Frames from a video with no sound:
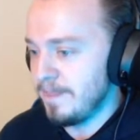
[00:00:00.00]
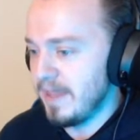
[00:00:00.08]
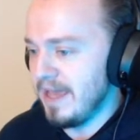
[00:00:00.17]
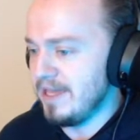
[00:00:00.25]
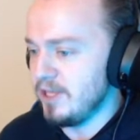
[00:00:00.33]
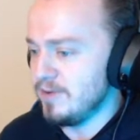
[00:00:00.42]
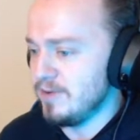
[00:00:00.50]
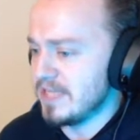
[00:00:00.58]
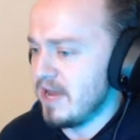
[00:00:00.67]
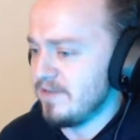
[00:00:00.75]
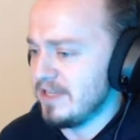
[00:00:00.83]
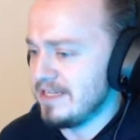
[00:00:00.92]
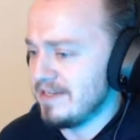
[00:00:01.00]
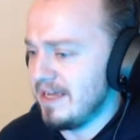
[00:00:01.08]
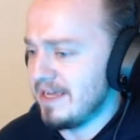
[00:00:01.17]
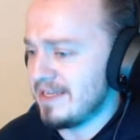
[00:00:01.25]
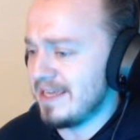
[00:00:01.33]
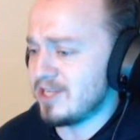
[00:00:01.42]
Hey you,
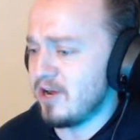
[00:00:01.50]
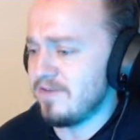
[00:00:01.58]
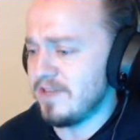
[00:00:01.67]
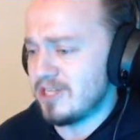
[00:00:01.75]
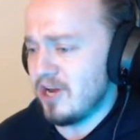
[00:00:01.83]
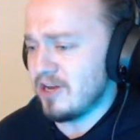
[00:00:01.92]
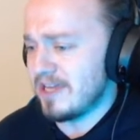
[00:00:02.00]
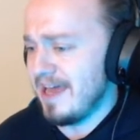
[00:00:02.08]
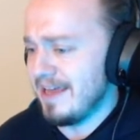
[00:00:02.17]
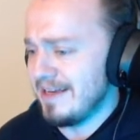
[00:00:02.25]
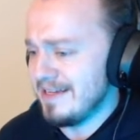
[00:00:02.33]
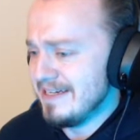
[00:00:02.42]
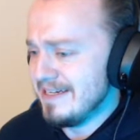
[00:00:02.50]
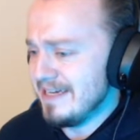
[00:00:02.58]
it gets awfully dark ahead.